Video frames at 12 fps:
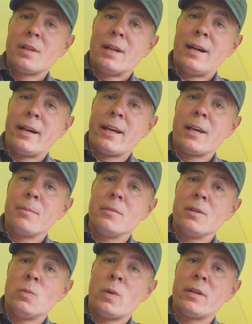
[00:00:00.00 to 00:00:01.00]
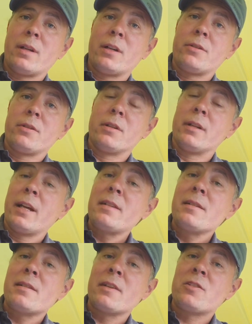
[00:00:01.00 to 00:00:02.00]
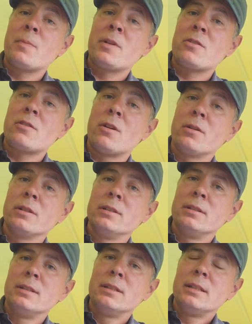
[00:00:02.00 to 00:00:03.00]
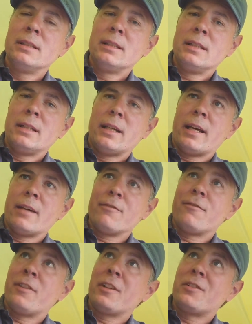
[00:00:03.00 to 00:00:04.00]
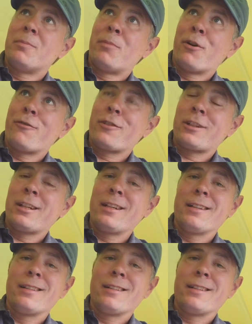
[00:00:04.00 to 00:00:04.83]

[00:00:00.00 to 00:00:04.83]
I am 180 centimeters long and fit perfectly